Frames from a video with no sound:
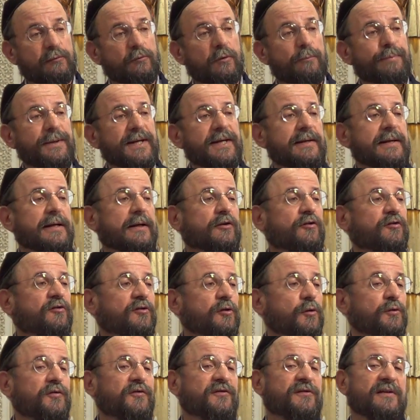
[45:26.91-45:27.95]
it would be an
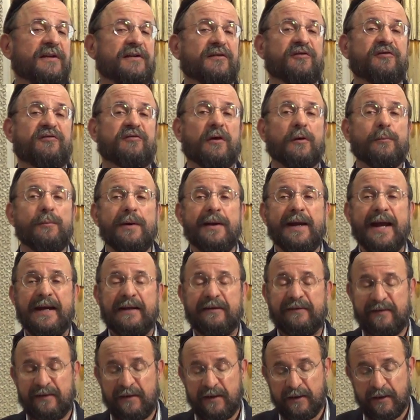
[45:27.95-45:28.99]
excuse to
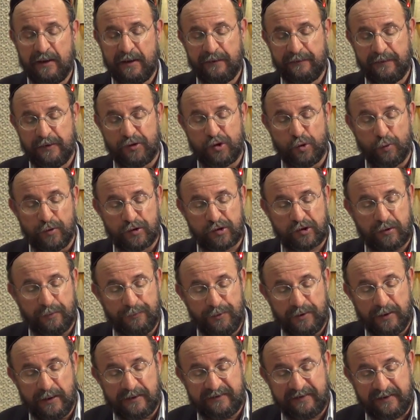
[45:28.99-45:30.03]
exterminate the Jewish
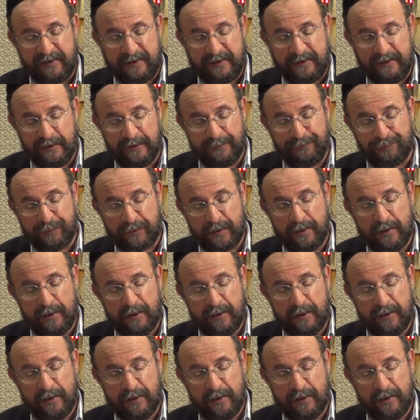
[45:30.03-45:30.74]
community.